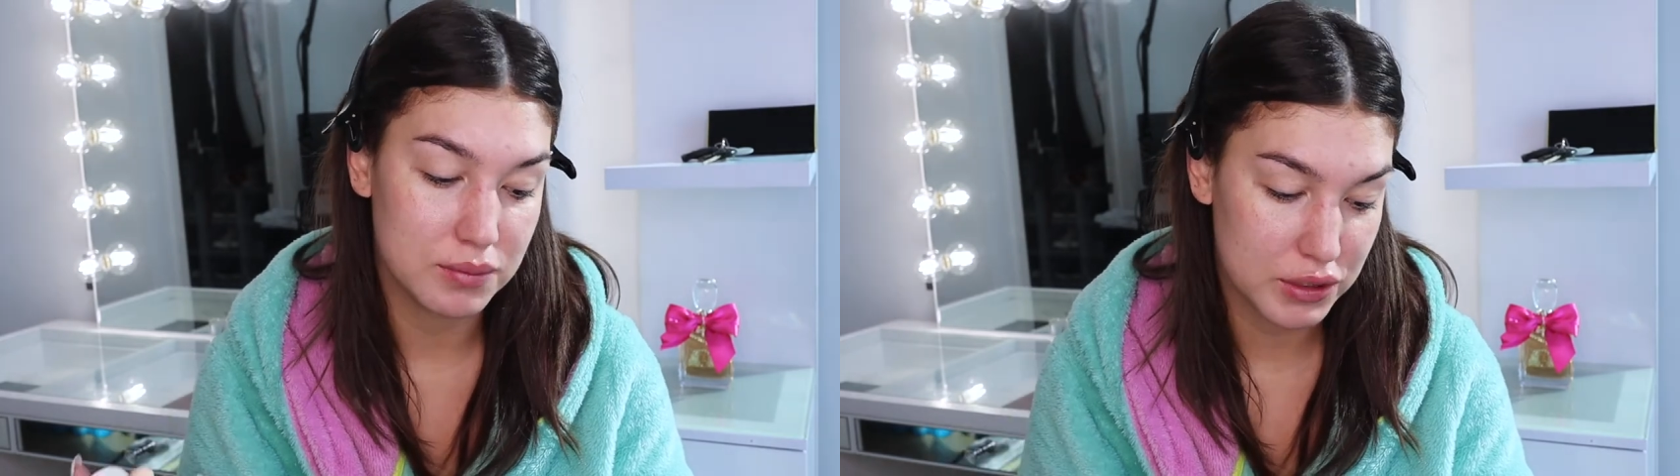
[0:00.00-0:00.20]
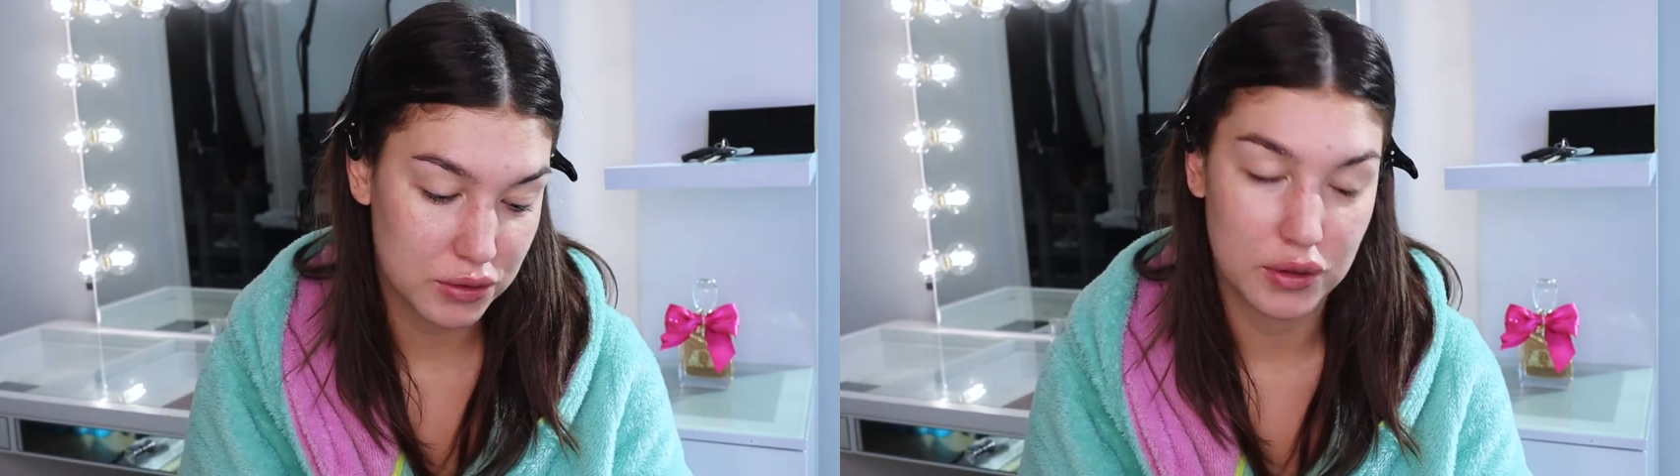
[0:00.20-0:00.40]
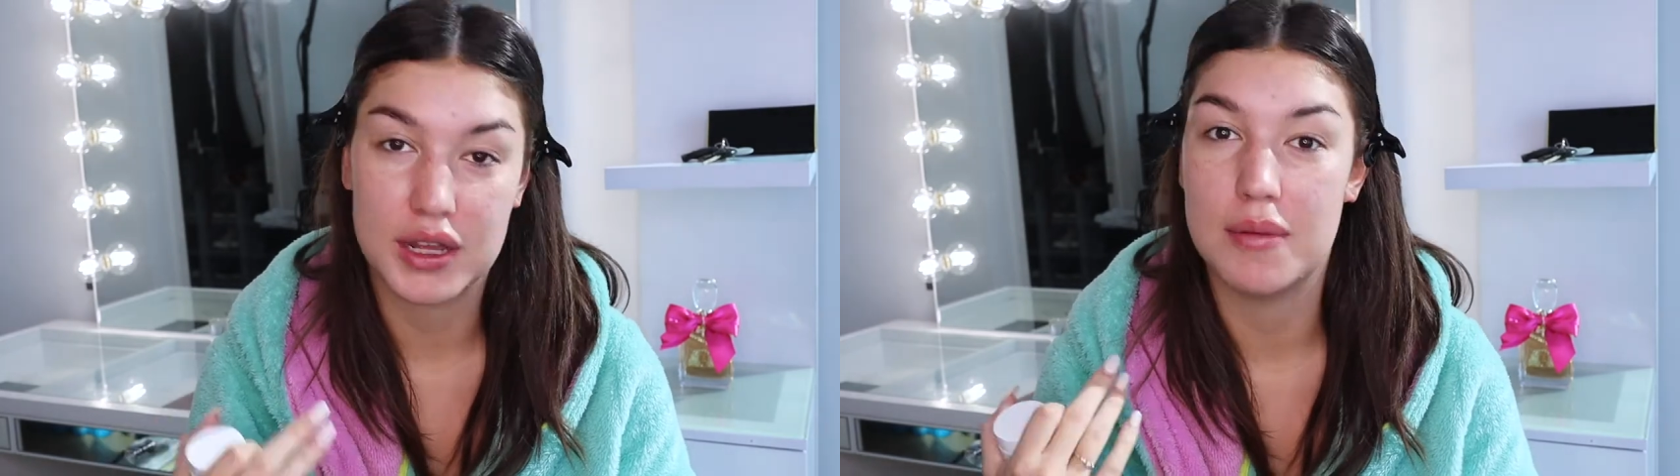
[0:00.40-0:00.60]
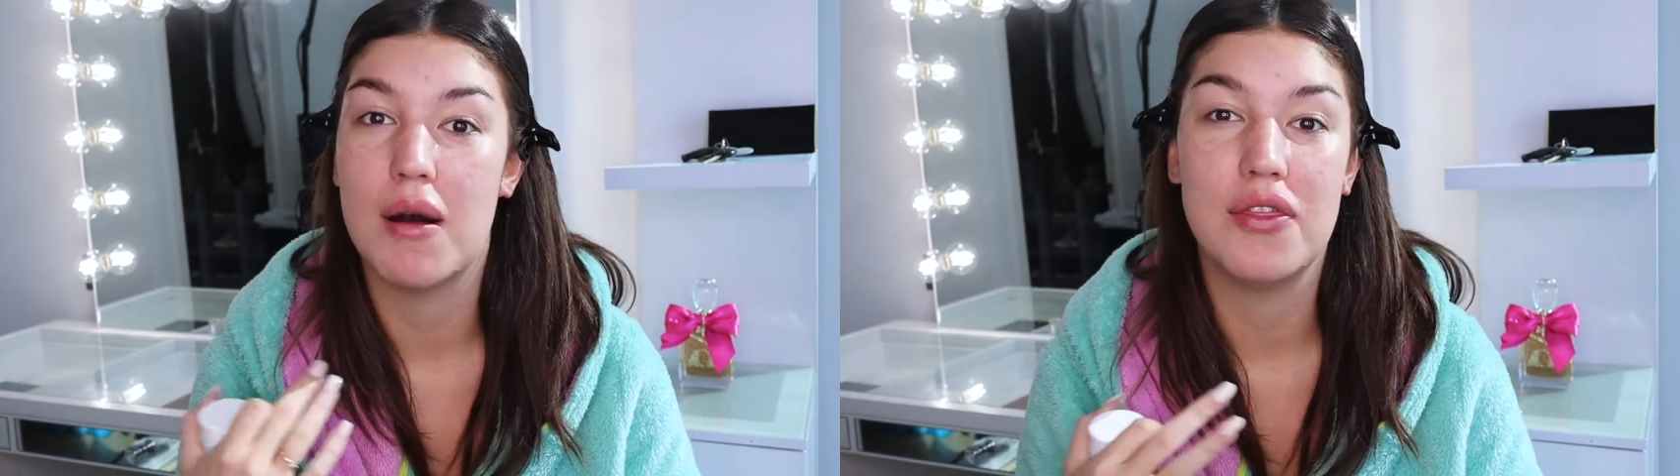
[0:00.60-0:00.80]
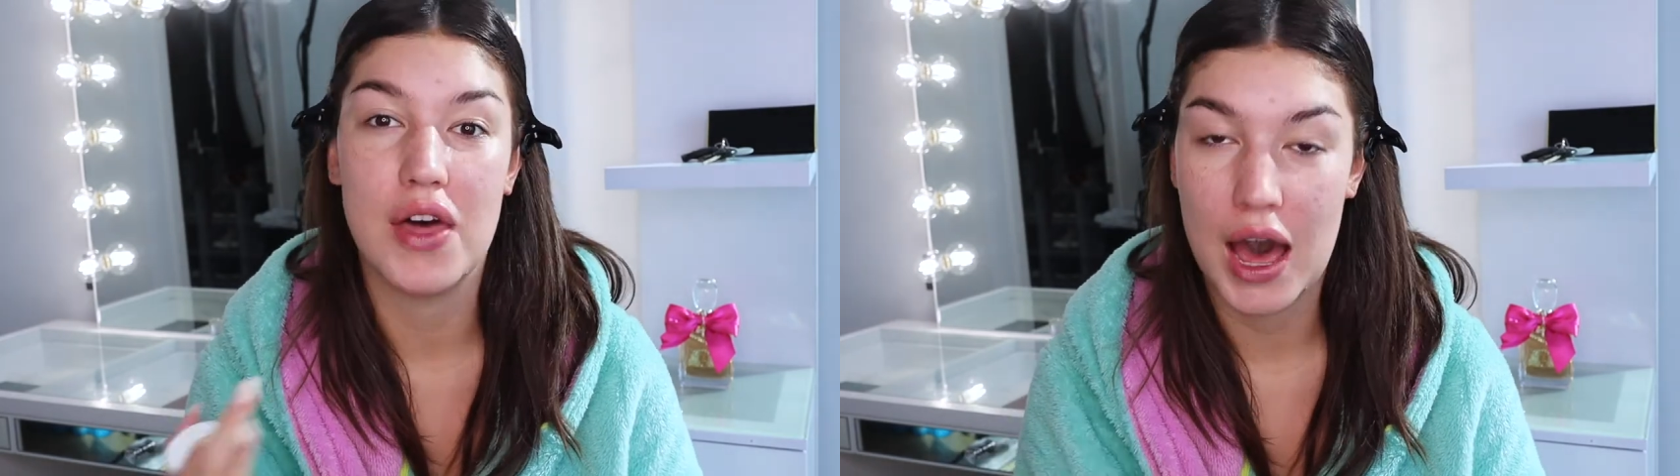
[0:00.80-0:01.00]
petroleum,
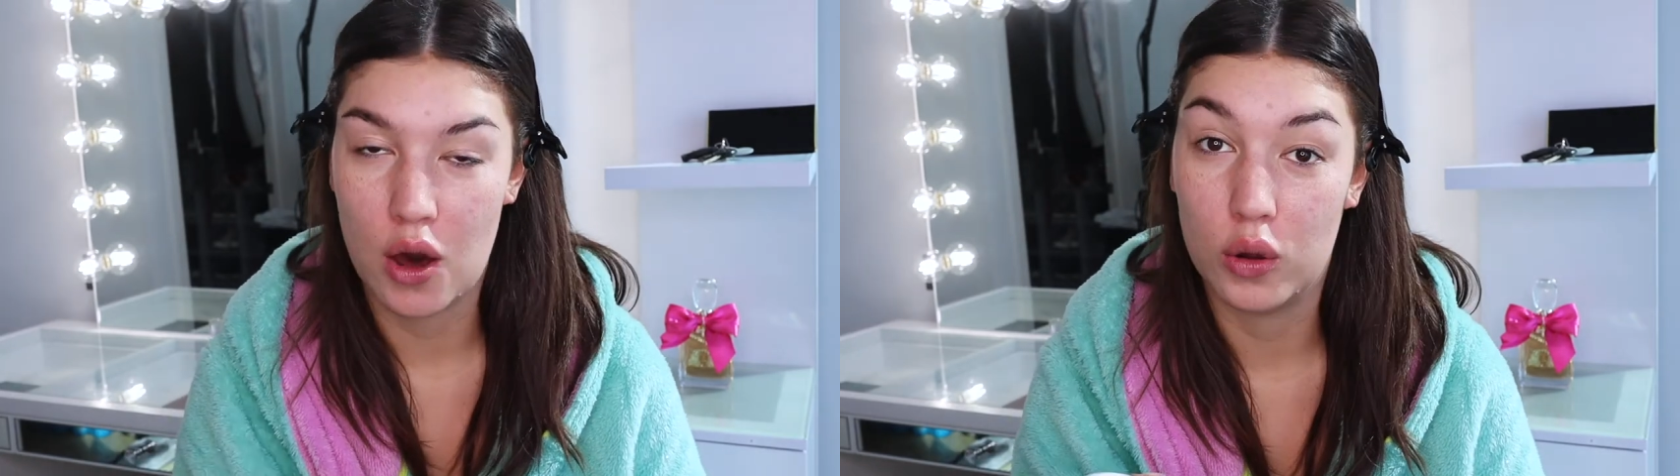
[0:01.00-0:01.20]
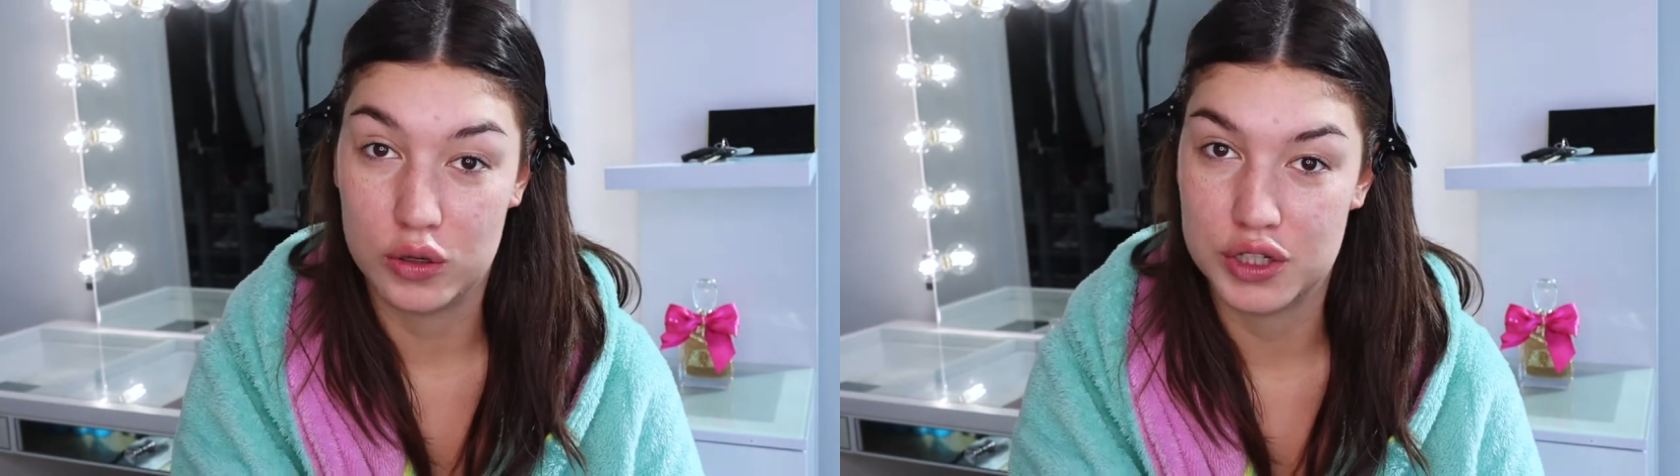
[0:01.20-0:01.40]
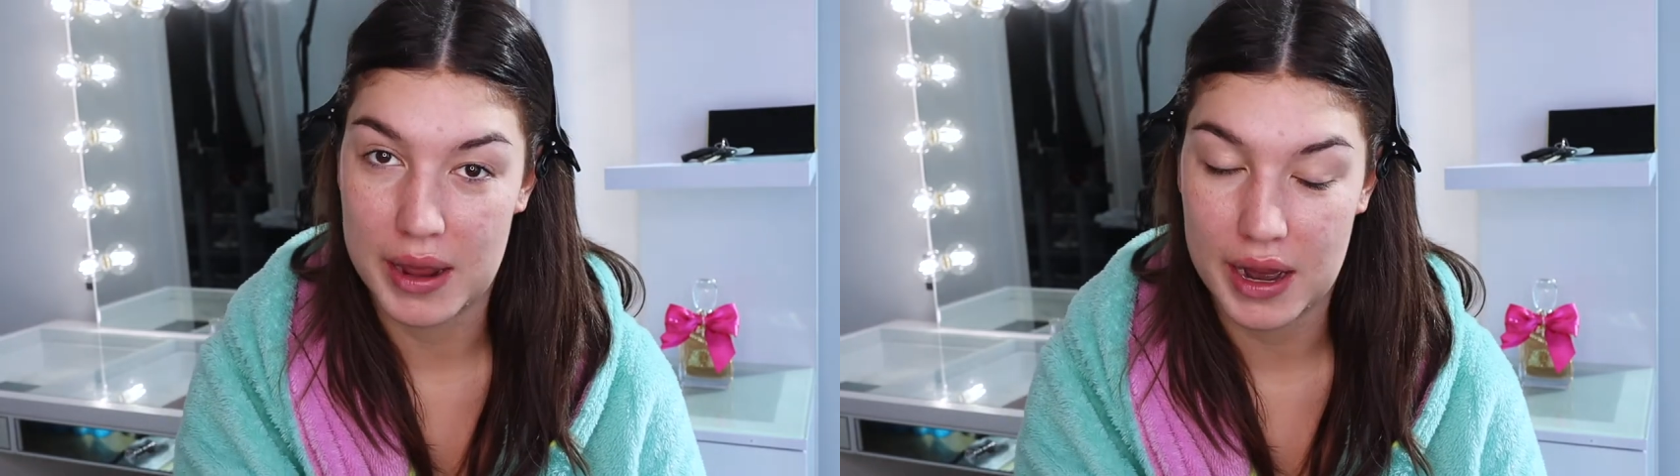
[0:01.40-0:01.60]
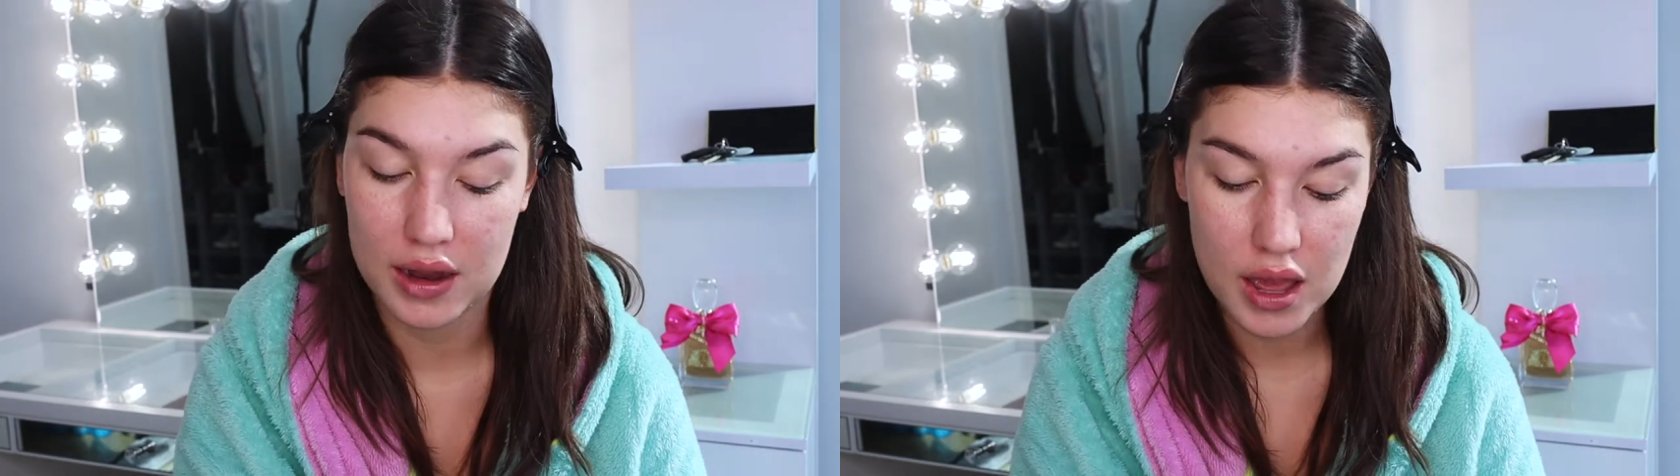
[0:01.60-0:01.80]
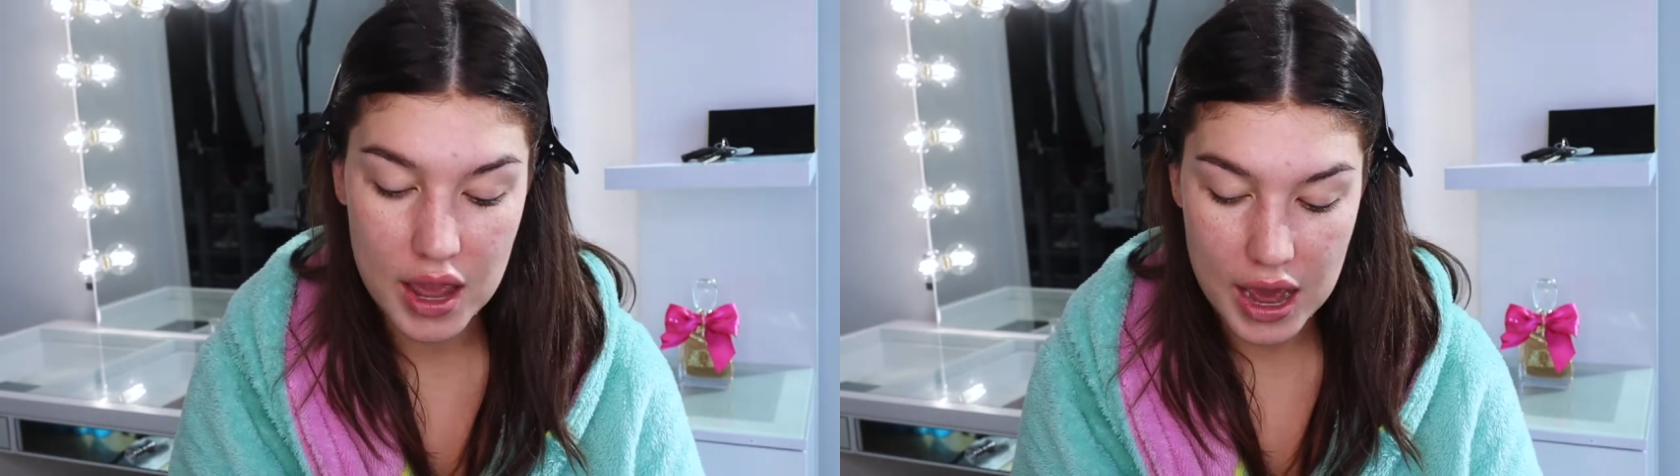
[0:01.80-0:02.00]
that whole shebang.